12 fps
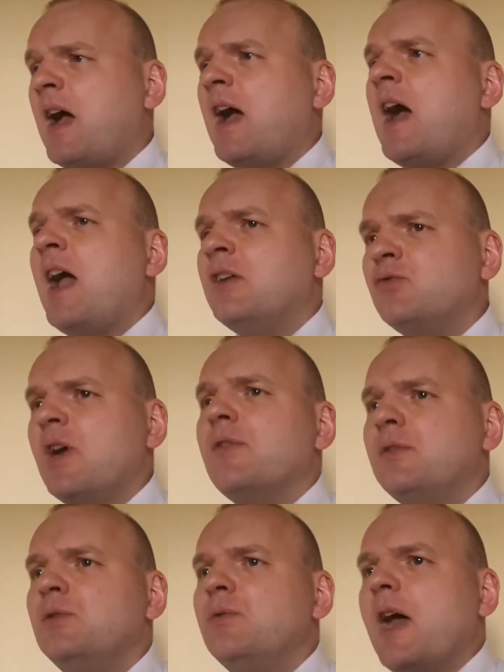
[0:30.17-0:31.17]
I'd rather
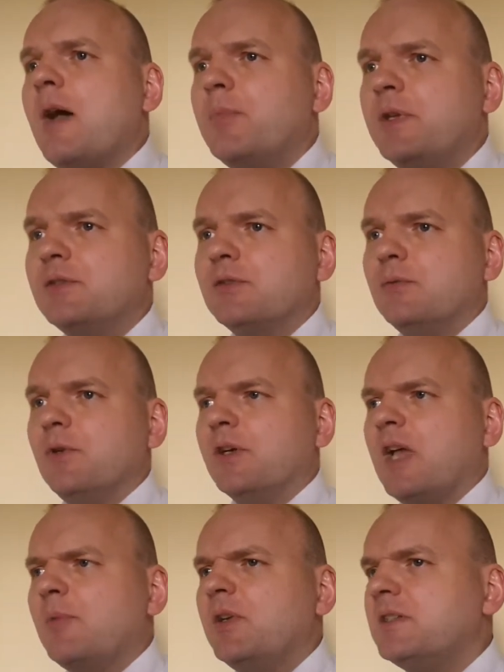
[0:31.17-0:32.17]
do that piece of work.
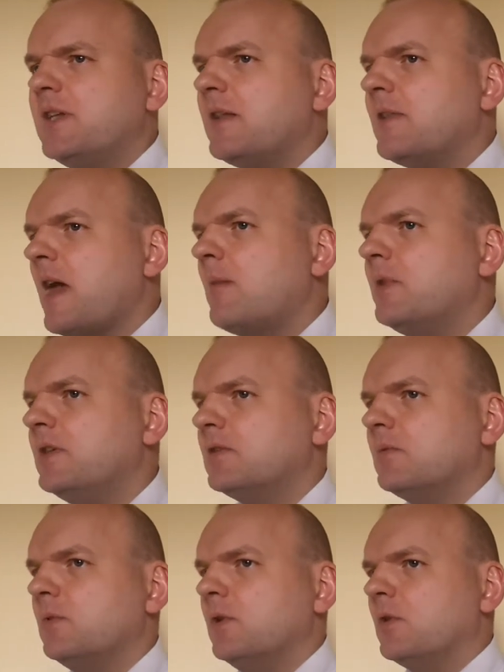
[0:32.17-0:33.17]
I'm going to take that piece
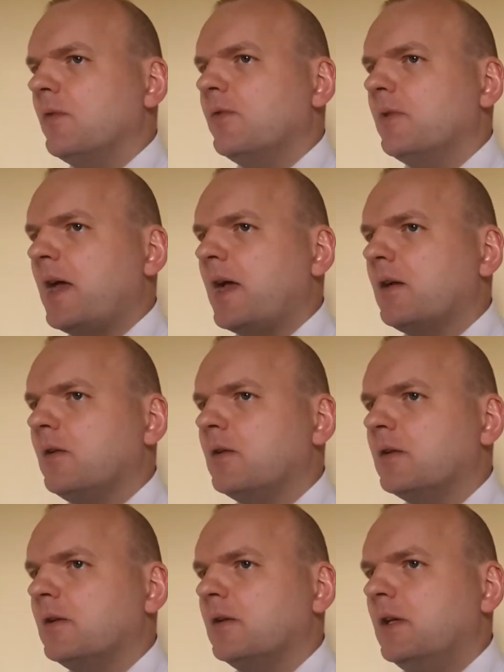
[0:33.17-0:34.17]
of work off the
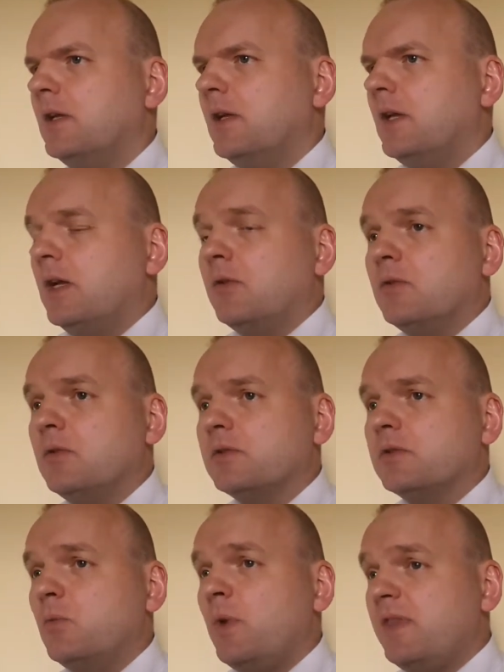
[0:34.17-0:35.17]
backlog. And of
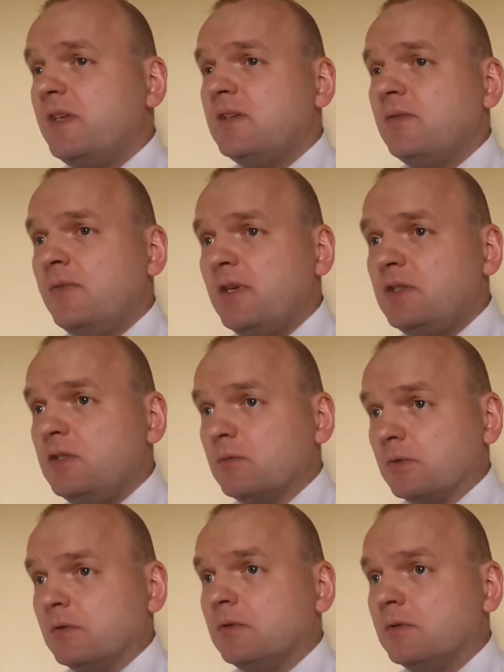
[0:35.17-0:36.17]
course, when the
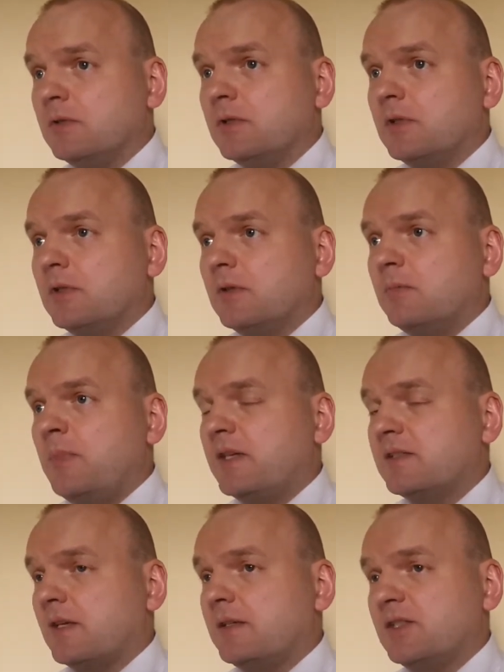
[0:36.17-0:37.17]
individual
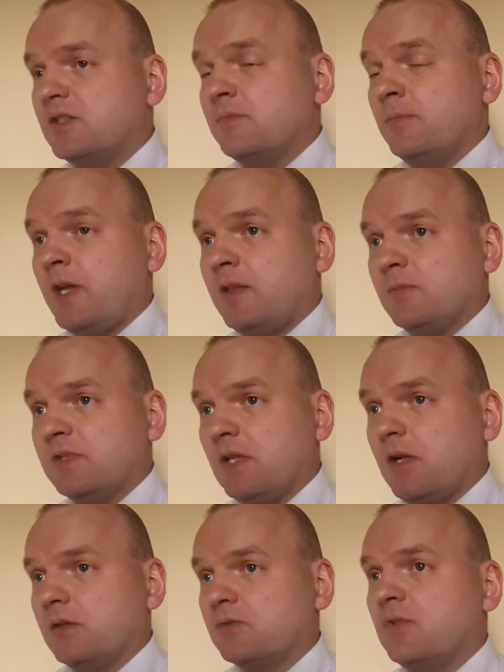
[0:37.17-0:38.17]
makes that decision by
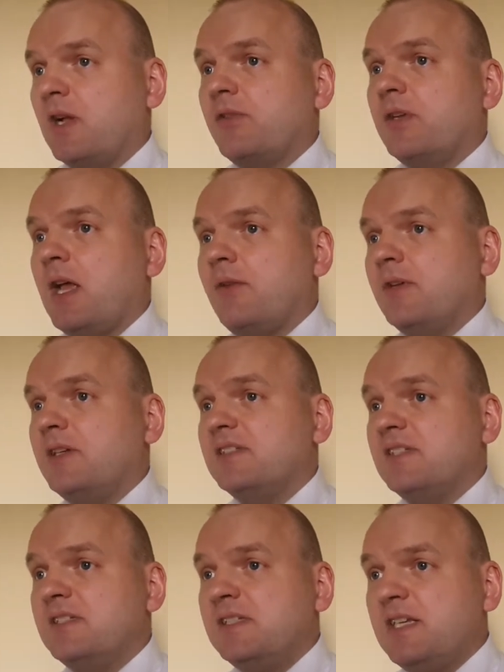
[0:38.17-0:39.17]
themselves, rather than having it as
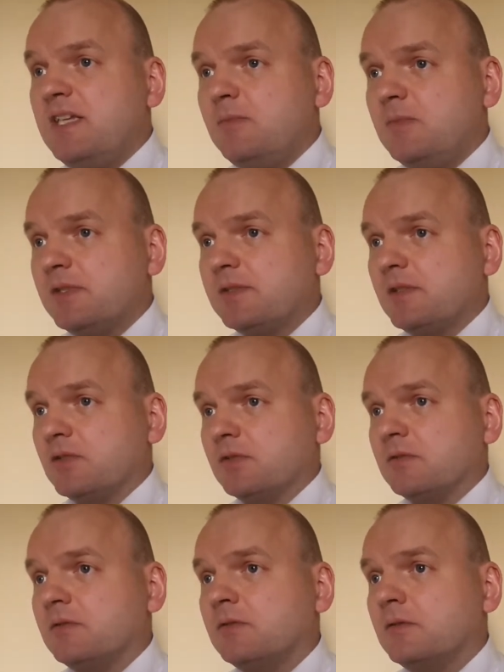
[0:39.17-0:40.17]
a team
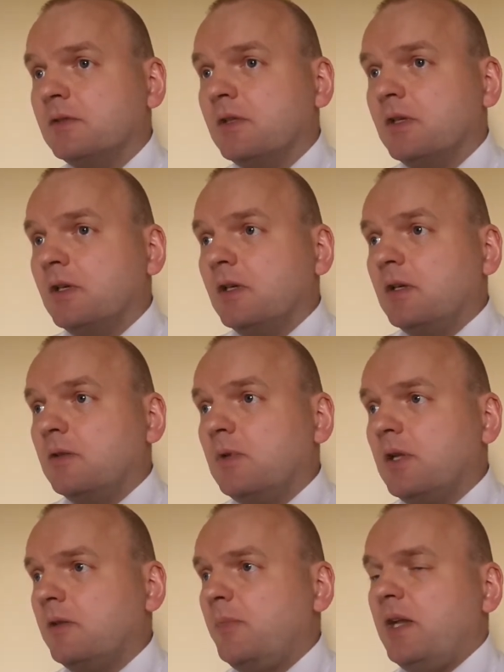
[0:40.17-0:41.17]
decision,
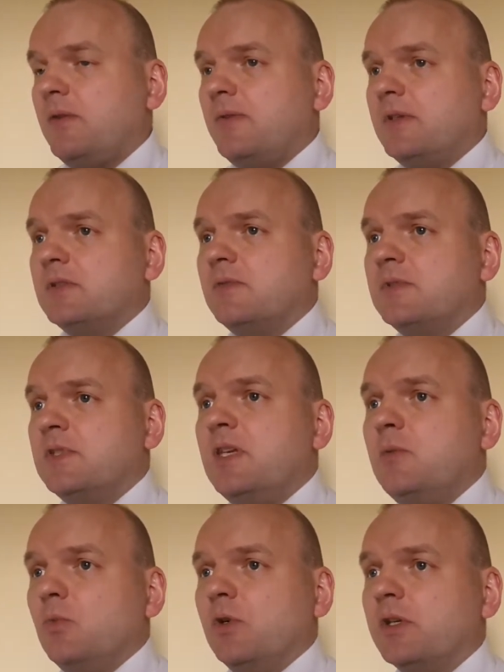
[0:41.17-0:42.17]
well, the benefits of
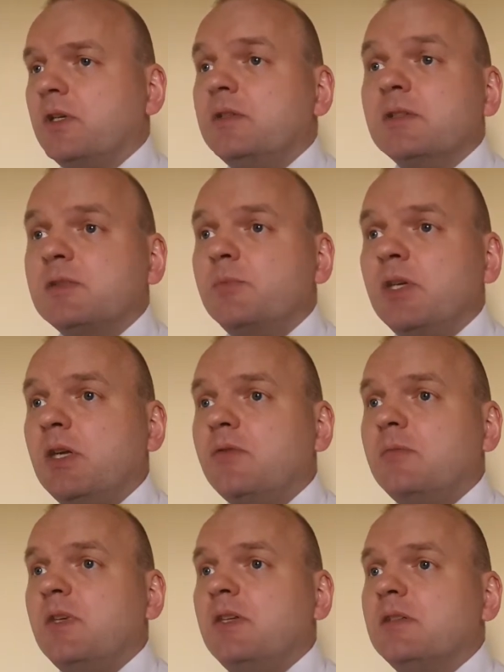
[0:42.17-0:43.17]
team working disappear
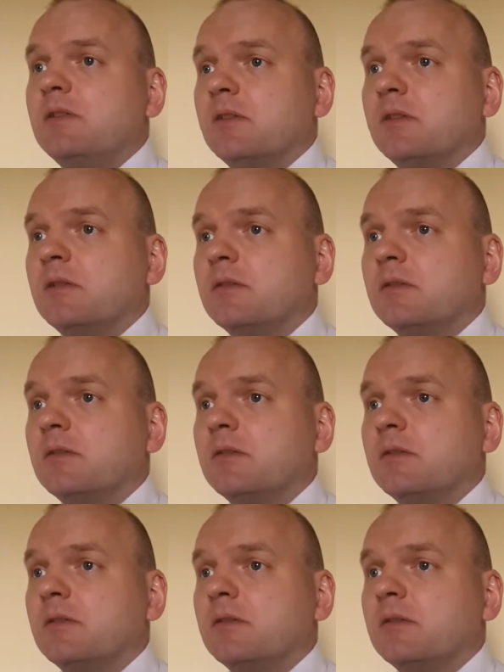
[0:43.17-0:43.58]
immediately.